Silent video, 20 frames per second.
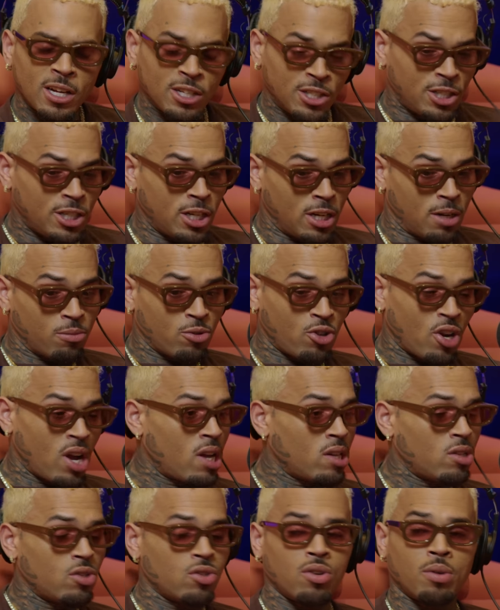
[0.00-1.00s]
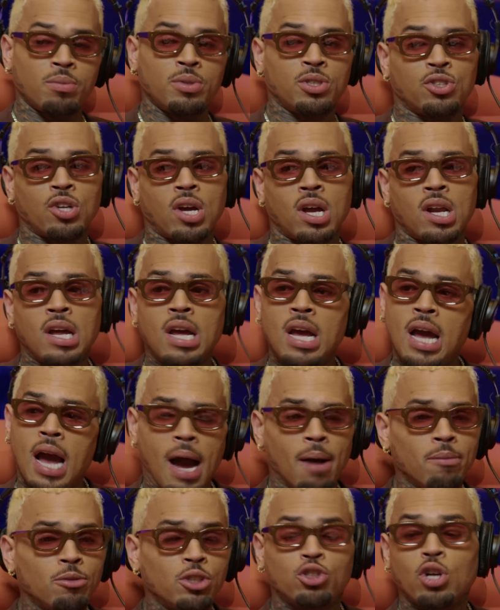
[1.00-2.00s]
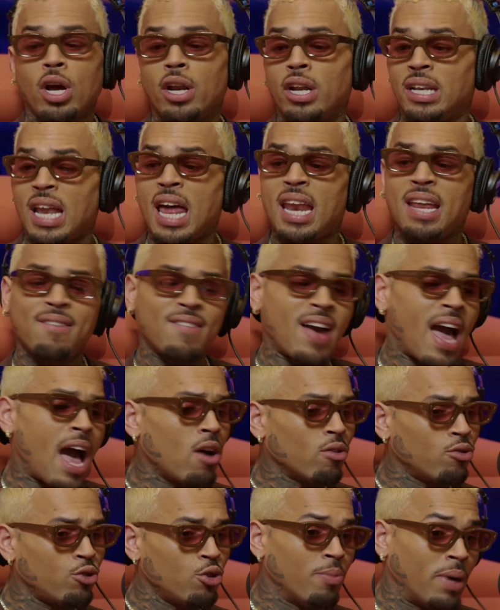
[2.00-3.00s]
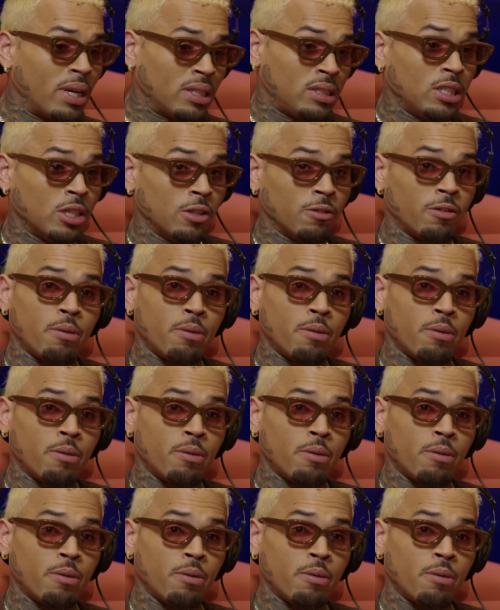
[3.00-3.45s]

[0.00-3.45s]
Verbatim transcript: Shit, I'm trying to. I'm yeah. just trying to, I'm just trying to not even outdo myself.